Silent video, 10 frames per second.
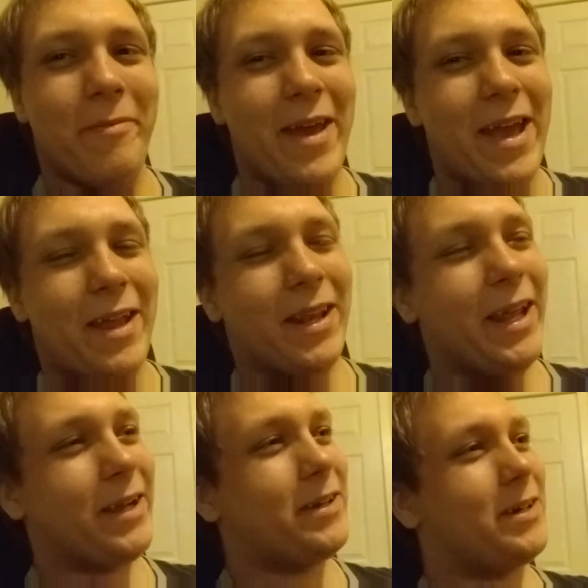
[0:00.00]
man.
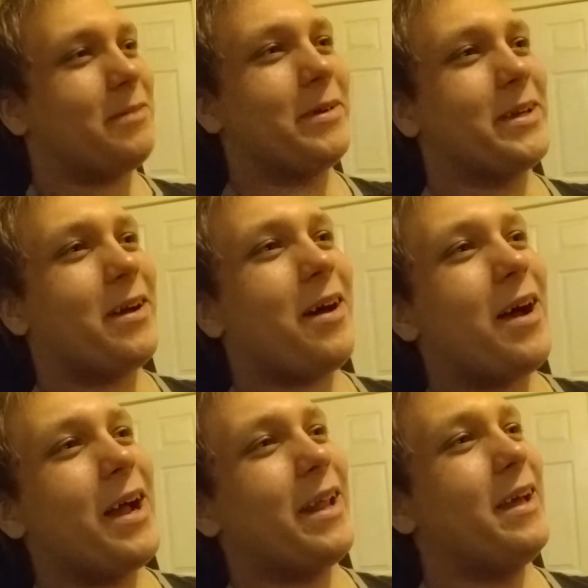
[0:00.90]
Like, oh my
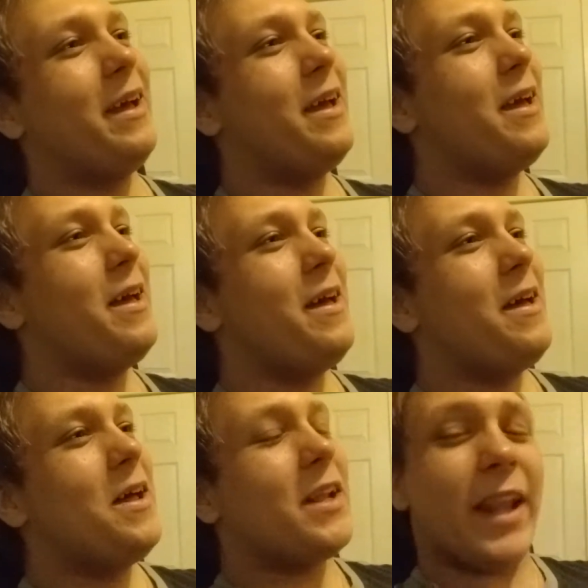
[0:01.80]
God.
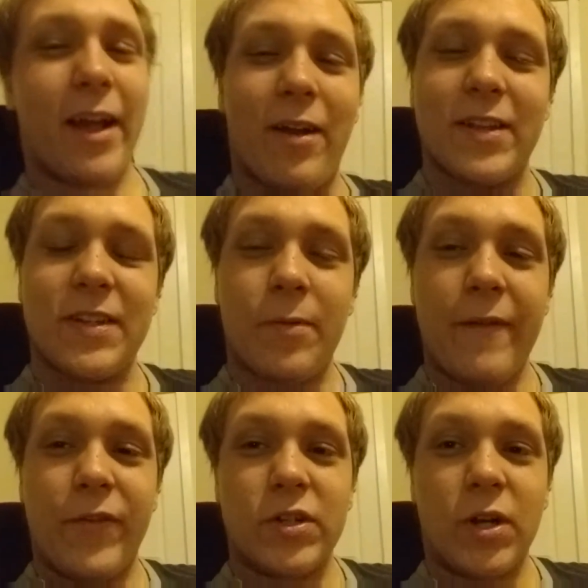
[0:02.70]
Like, honestly,
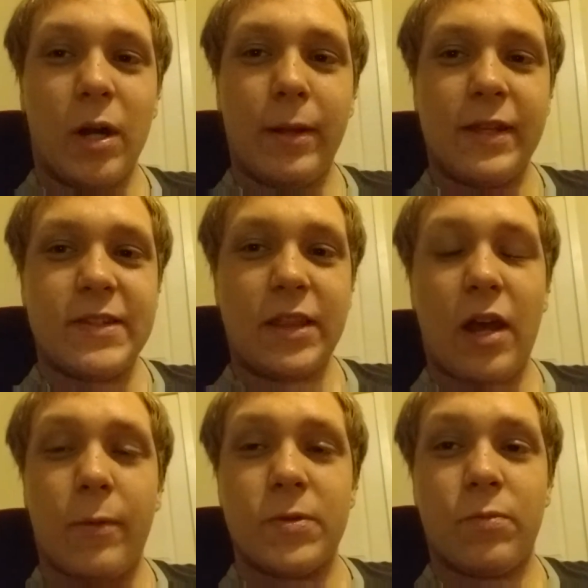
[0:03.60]
when I first heard about this, I
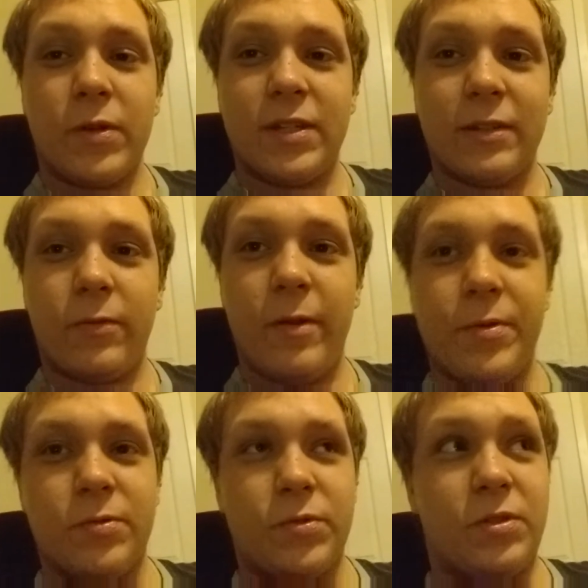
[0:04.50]
thought it
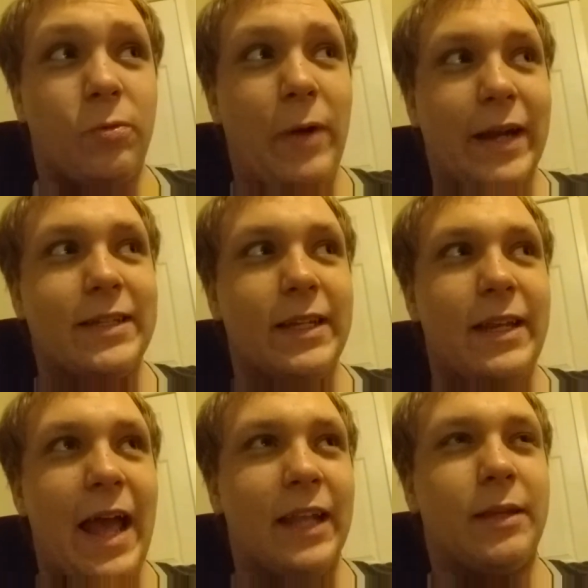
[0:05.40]
was
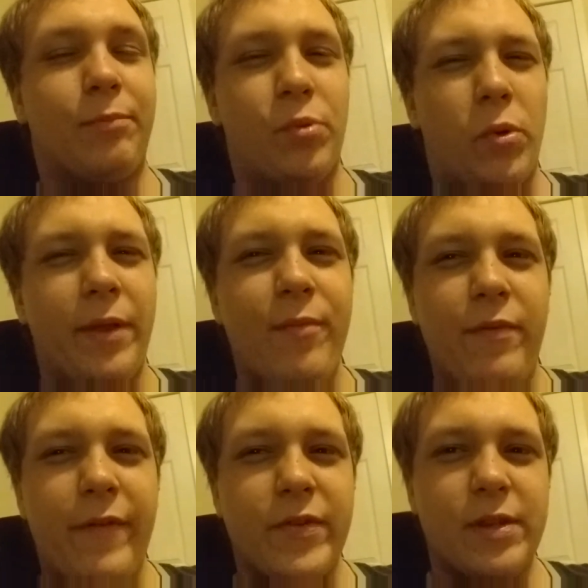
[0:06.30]
directed at the Broly
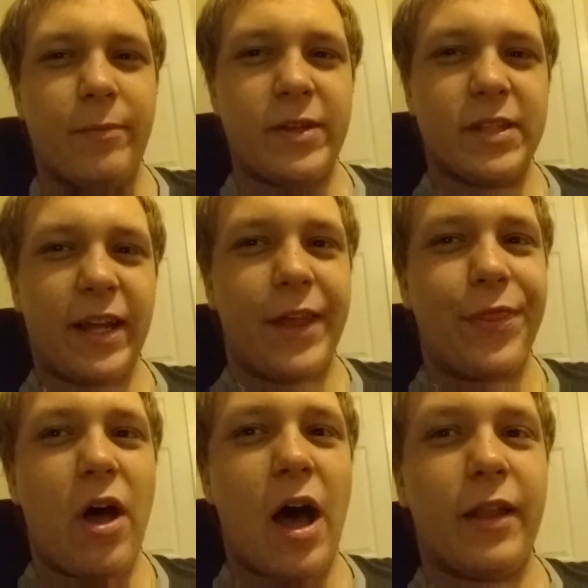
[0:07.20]
movie for some reason. Like, I
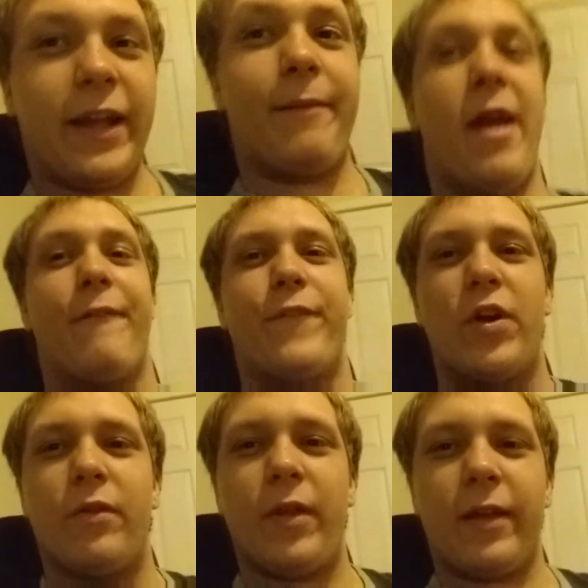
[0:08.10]
thought, like,
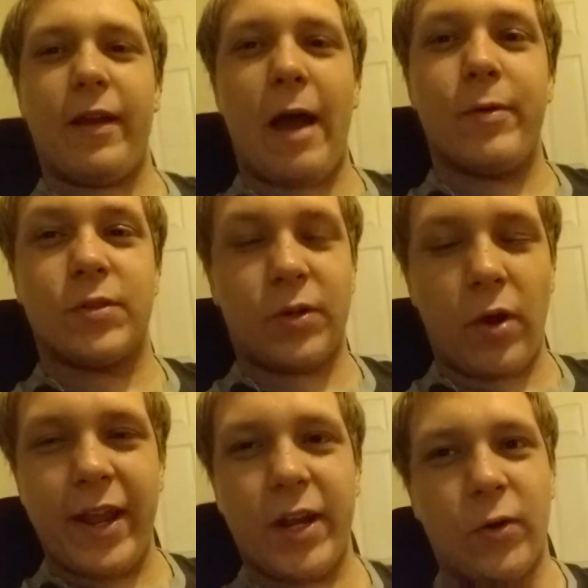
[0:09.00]
I was
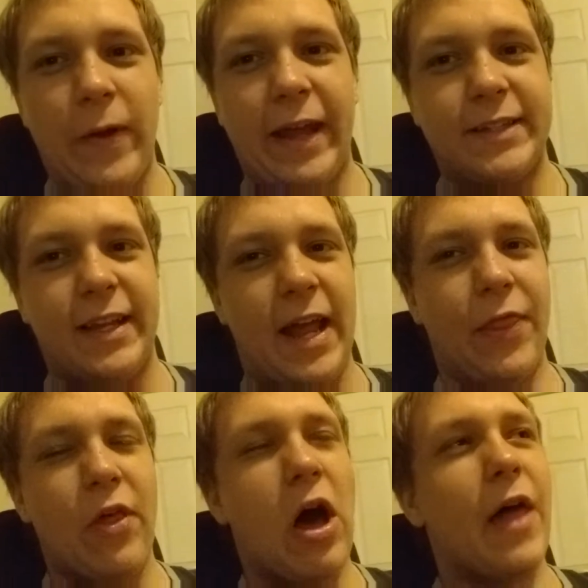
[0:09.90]
incorrect, and I
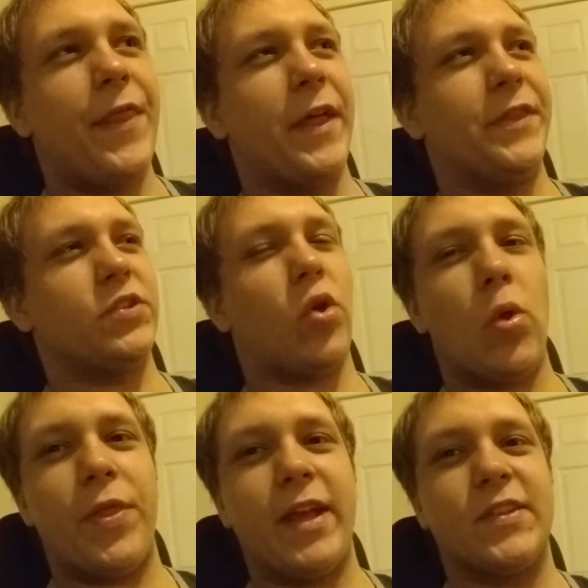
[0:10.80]
thought that this
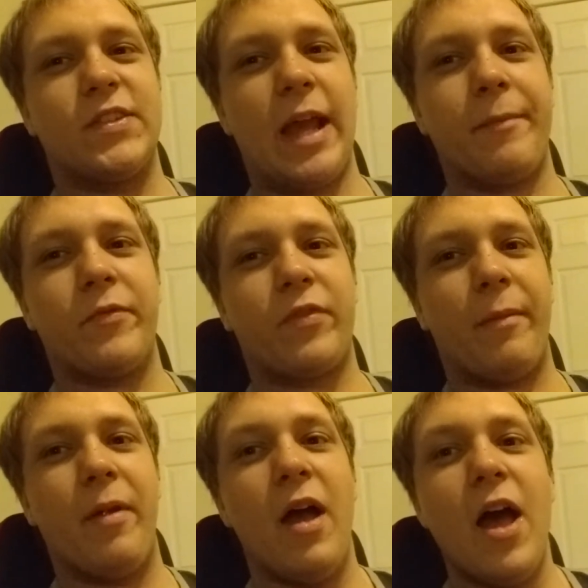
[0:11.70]
whole thing stemmed from